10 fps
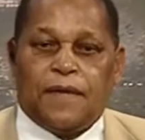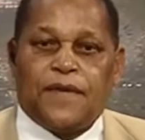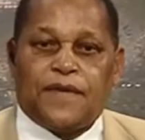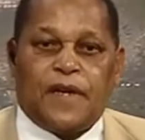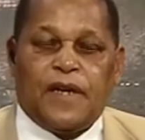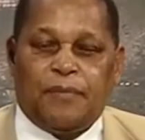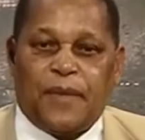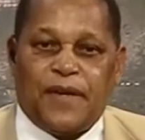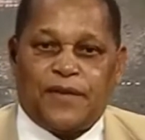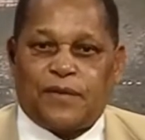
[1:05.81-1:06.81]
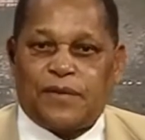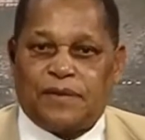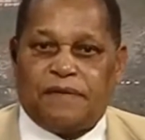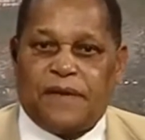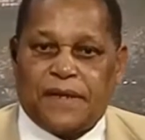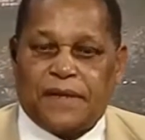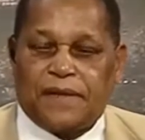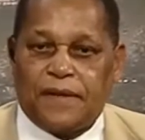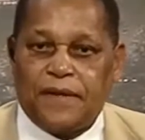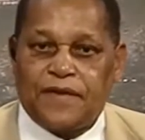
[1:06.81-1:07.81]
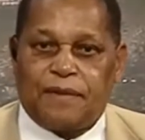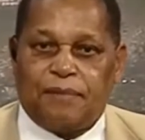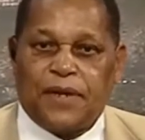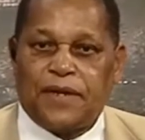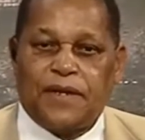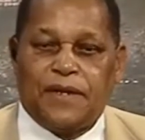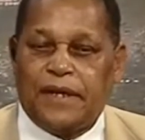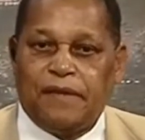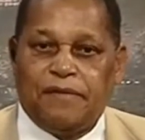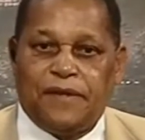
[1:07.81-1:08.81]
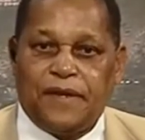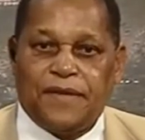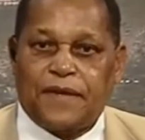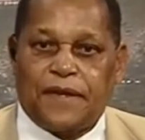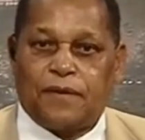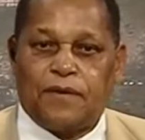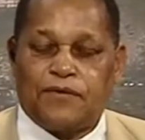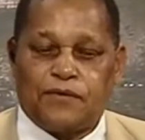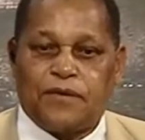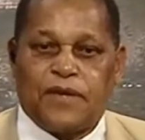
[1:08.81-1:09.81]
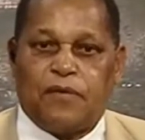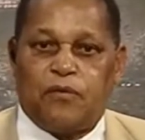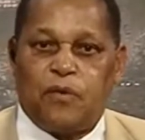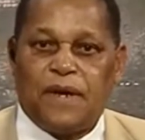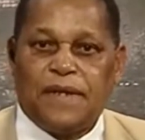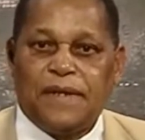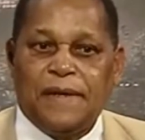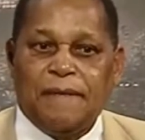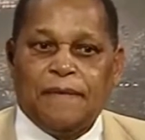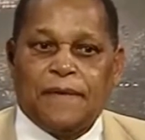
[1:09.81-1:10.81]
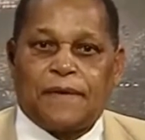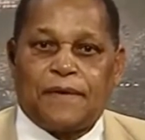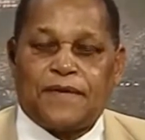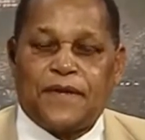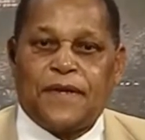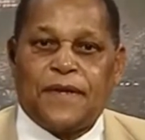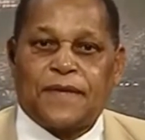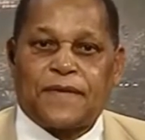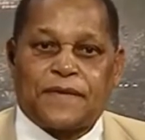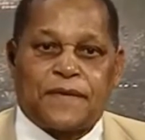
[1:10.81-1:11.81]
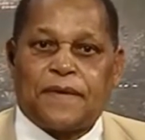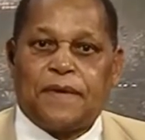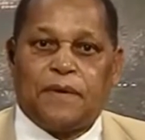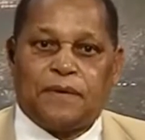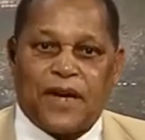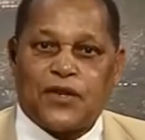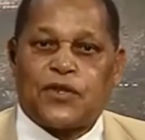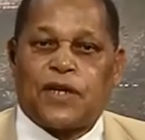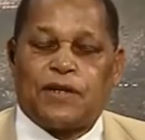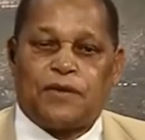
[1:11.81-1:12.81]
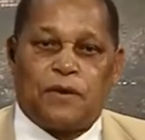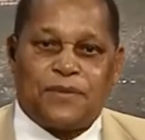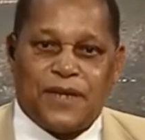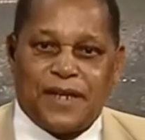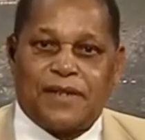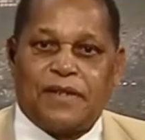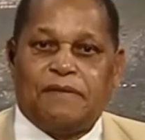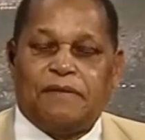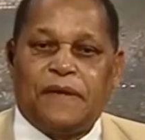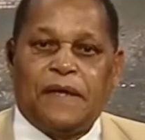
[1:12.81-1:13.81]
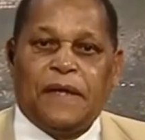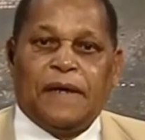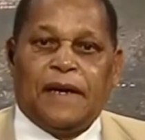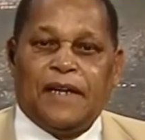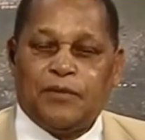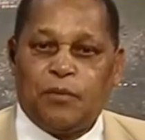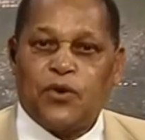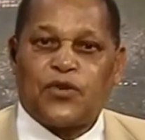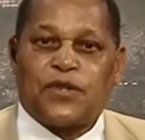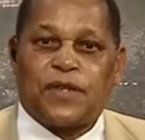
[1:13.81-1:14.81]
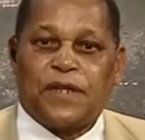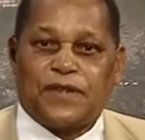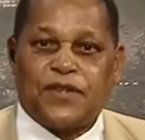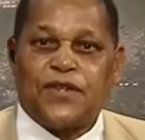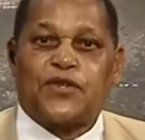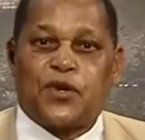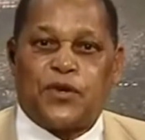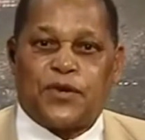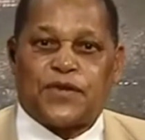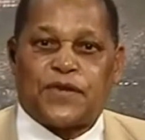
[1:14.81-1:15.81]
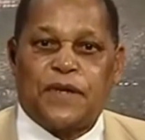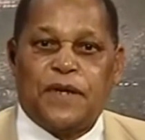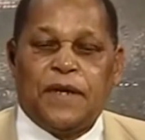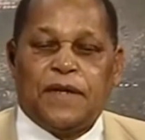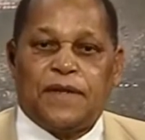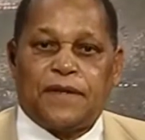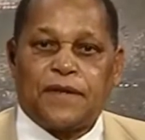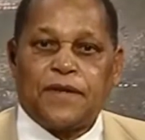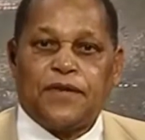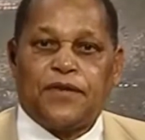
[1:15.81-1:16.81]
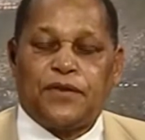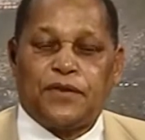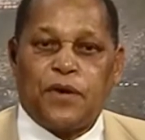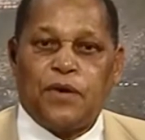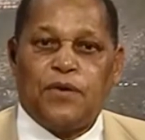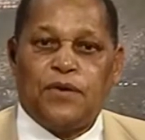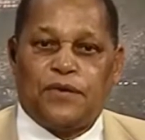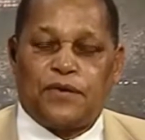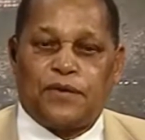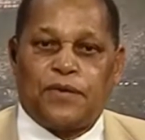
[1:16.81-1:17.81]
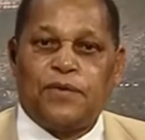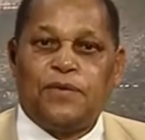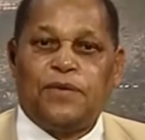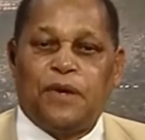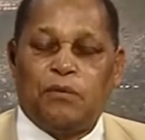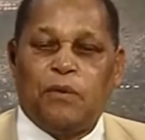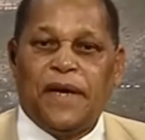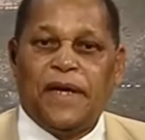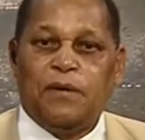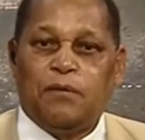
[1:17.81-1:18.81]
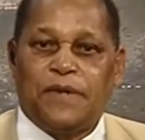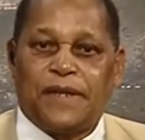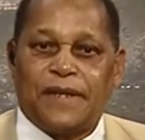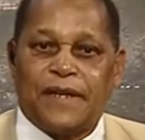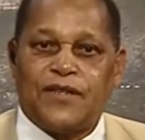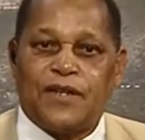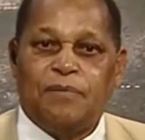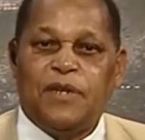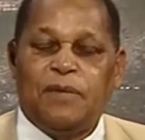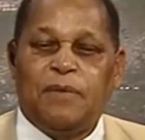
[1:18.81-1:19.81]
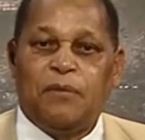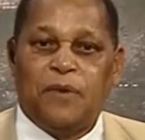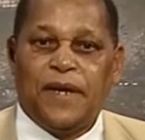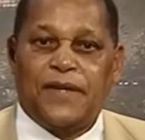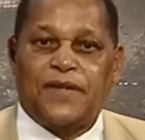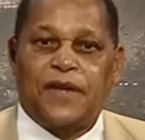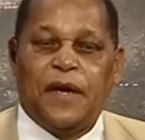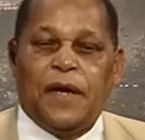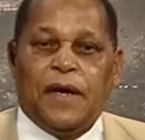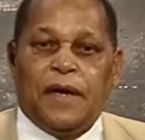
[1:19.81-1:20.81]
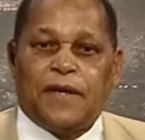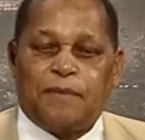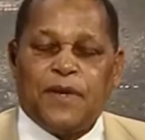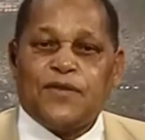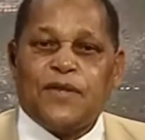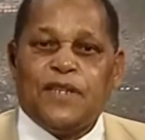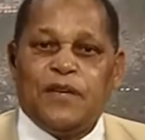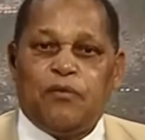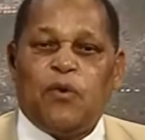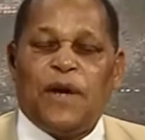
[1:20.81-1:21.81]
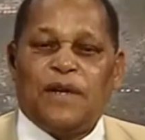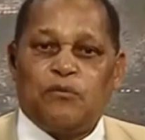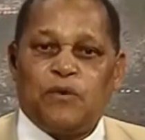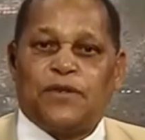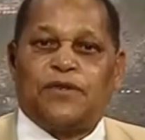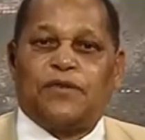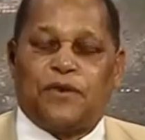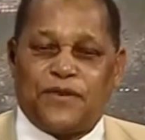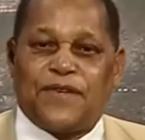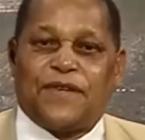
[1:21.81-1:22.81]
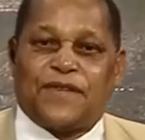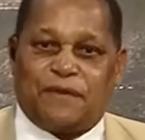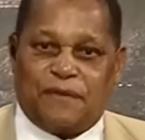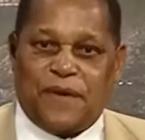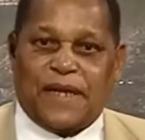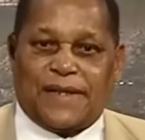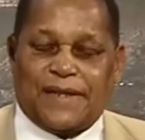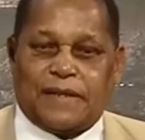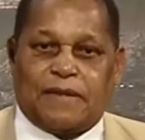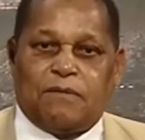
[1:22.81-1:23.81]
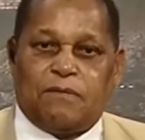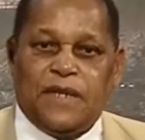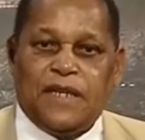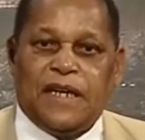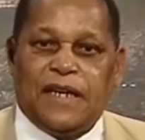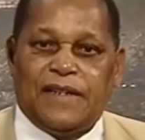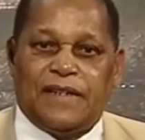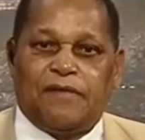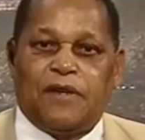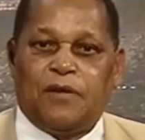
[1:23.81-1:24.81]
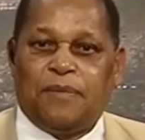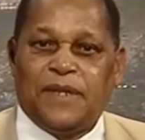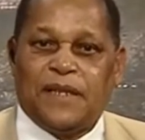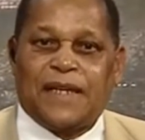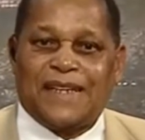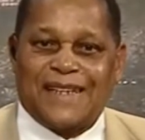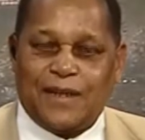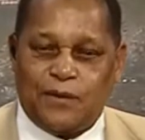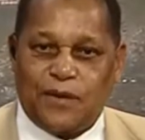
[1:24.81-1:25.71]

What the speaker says: This I based on the fact that there is empirical evidence, and also if one considers, you know, rational, objective, unemotional discourse, the route to go is to do away with the national minimum wage, especially if one considers the fact that we are a developing country.